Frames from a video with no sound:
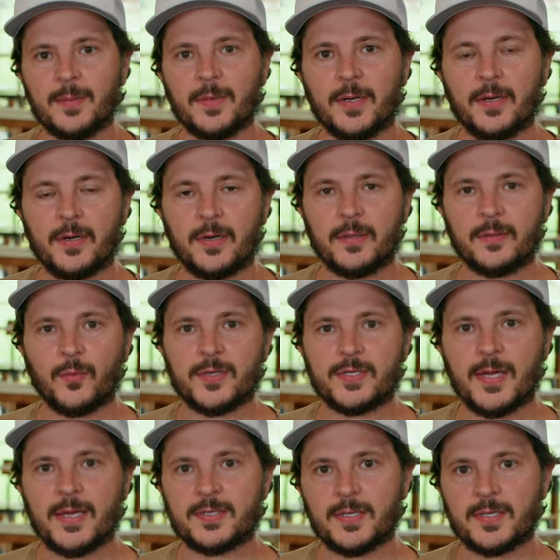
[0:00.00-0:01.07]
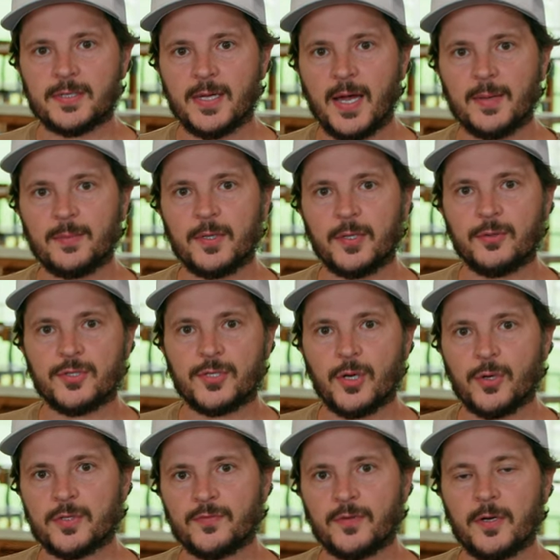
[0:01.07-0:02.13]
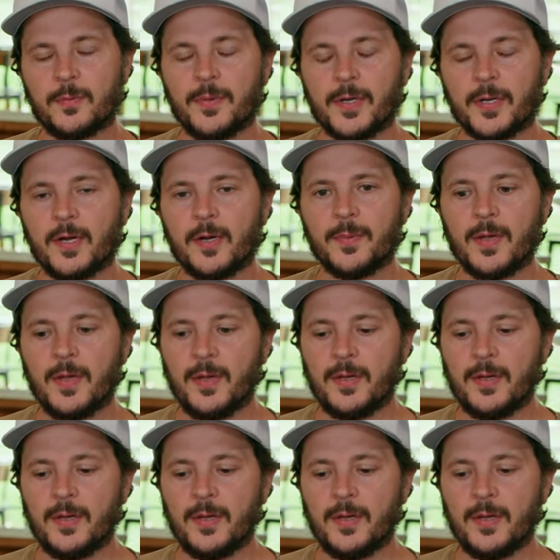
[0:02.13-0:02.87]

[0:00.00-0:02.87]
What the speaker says: am here, which has the time that you chose for your pickup,